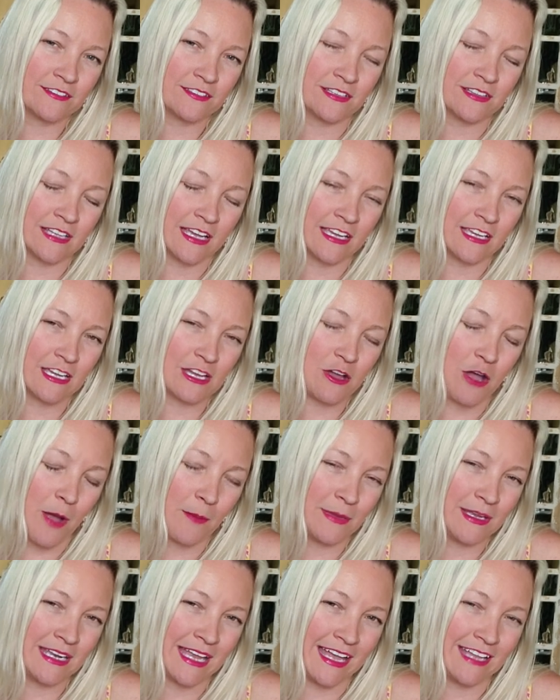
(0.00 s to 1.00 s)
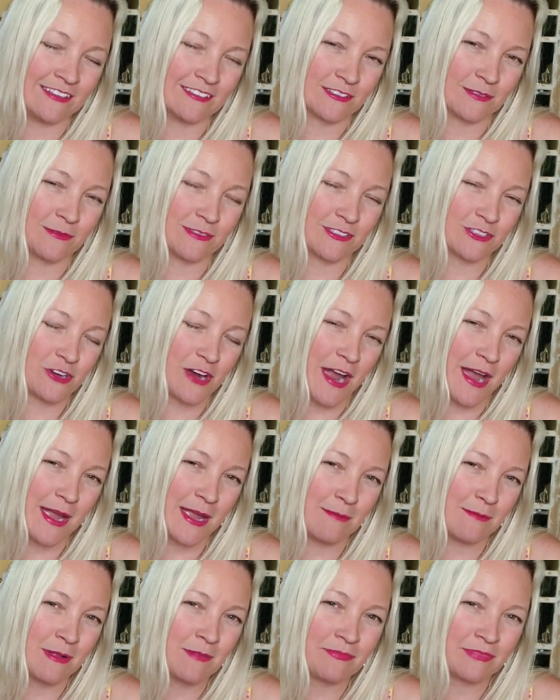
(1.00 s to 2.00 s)
to like, comment, and
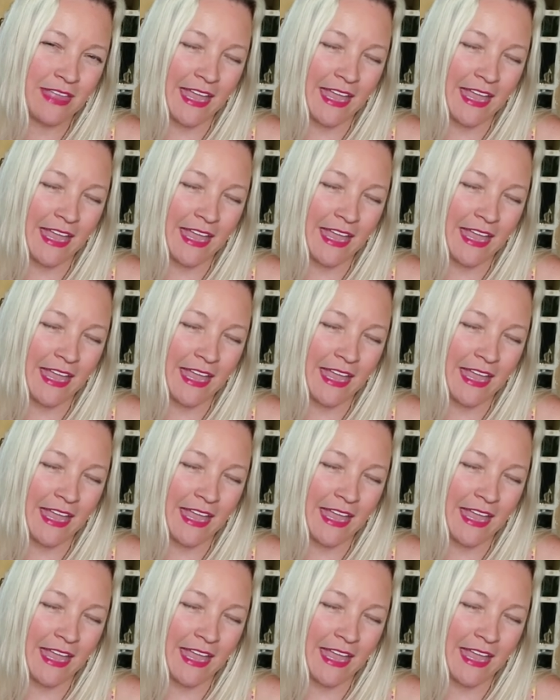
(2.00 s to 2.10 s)
subscribe.